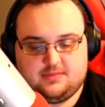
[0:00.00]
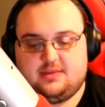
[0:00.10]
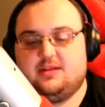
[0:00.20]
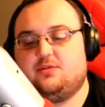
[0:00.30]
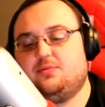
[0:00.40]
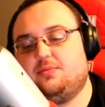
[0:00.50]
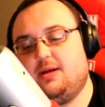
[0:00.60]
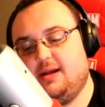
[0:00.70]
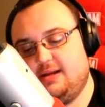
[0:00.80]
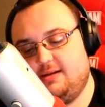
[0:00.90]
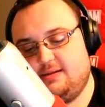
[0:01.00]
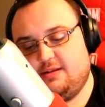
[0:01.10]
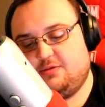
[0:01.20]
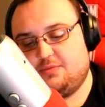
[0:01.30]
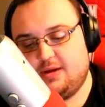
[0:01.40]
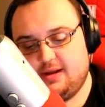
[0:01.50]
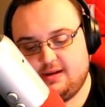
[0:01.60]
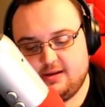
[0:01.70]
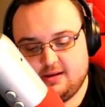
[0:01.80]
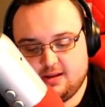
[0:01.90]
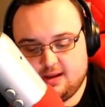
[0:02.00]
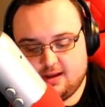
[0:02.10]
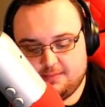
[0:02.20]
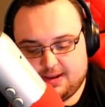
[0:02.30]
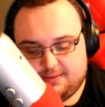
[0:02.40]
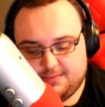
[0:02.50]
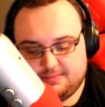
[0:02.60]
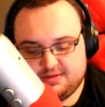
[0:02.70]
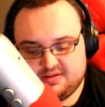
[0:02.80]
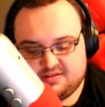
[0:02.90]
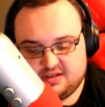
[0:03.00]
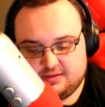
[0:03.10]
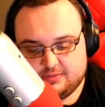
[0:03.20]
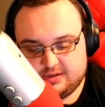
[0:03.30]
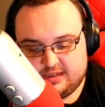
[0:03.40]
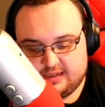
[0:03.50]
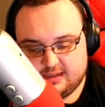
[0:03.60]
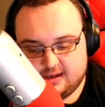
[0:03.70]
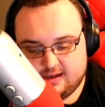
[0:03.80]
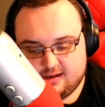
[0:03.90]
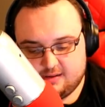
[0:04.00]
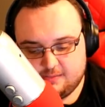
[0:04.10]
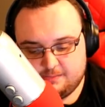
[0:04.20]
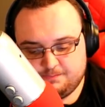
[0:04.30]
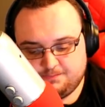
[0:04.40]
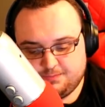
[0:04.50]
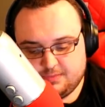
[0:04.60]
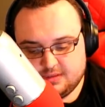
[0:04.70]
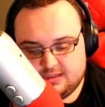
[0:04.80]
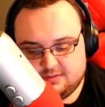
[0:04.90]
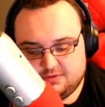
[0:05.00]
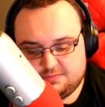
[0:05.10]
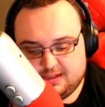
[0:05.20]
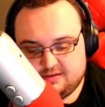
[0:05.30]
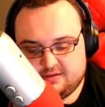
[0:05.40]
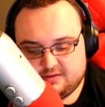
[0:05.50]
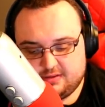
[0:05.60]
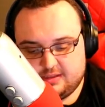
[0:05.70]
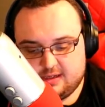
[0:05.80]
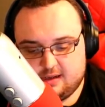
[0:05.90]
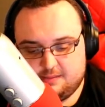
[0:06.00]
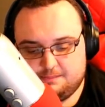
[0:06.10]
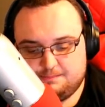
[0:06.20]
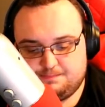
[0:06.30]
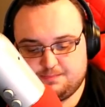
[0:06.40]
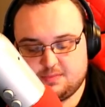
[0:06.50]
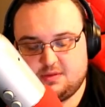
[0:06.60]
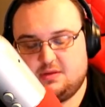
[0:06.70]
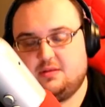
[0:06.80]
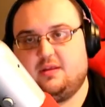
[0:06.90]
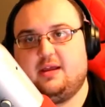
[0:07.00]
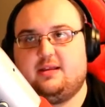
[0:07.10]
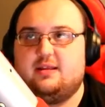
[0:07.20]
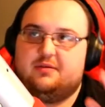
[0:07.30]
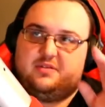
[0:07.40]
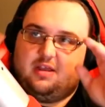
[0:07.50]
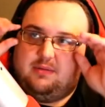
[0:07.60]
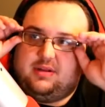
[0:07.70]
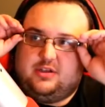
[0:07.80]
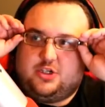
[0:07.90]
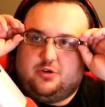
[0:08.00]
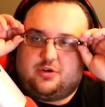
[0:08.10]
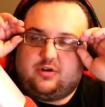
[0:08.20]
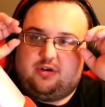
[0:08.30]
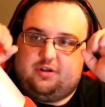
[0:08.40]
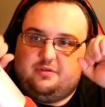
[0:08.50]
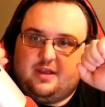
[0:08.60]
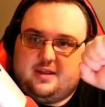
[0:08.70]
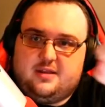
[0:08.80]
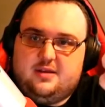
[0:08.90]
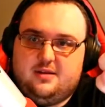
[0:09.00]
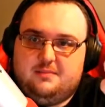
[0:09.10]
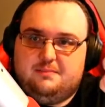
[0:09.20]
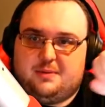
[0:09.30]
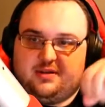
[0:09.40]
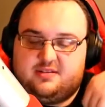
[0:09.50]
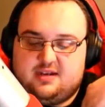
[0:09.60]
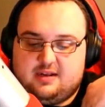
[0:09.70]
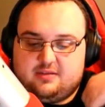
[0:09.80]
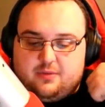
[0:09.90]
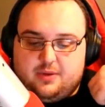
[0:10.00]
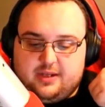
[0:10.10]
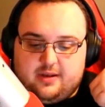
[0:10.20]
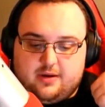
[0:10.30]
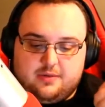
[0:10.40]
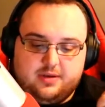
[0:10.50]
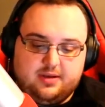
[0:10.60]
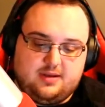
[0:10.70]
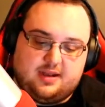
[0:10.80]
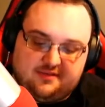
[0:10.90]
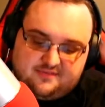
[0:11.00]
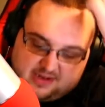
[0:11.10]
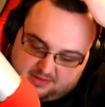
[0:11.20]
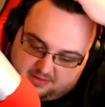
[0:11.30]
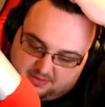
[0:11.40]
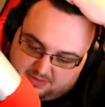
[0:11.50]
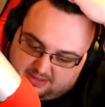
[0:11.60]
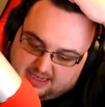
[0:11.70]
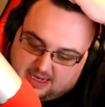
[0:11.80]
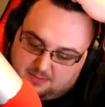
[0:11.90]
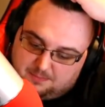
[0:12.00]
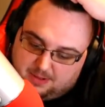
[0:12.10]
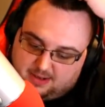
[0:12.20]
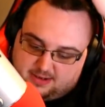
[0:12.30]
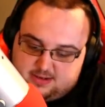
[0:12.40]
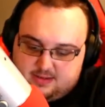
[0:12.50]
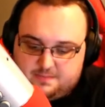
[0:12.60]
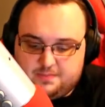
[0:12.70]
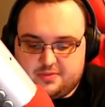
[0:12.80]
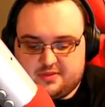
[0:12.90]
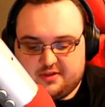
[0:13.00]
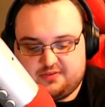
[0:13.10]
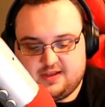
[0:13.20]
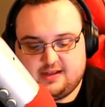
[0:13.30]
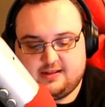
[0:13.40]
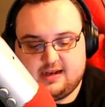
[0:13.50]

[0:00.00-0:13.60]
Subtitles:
That's right. I remember the scene where he was basically like it was him or the Joker. You like busted out the window and fell all the way down. But the thing that